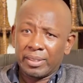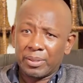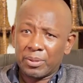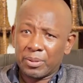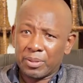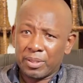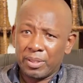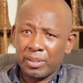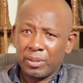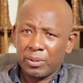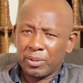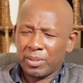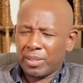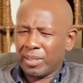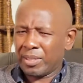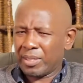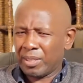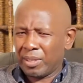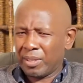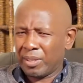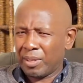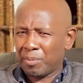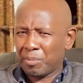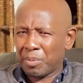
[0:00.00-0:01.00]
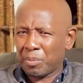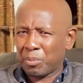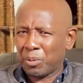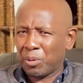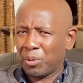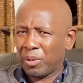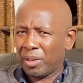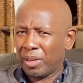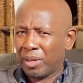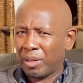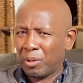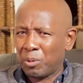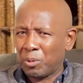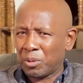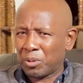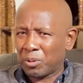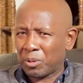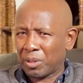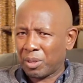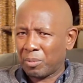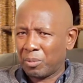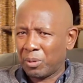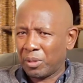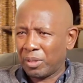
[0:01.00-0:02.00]
It okay. was, you know, there's like the people you hear who
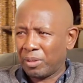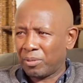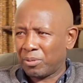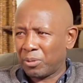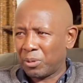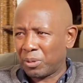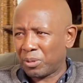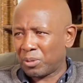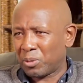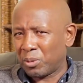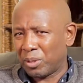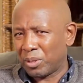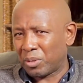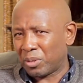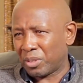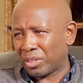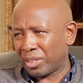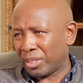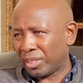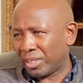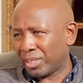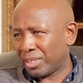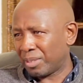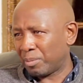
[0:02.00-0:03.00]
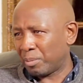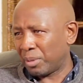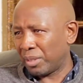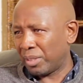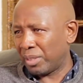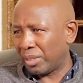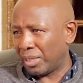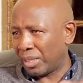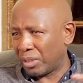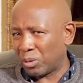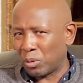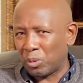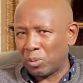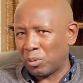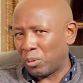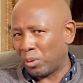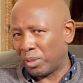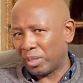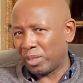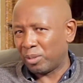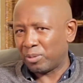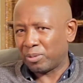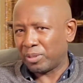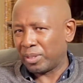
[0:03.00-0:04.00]
talk about their folks went to church, but then at home they
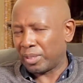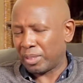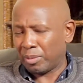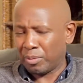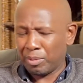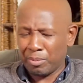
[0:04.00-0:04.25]
were different.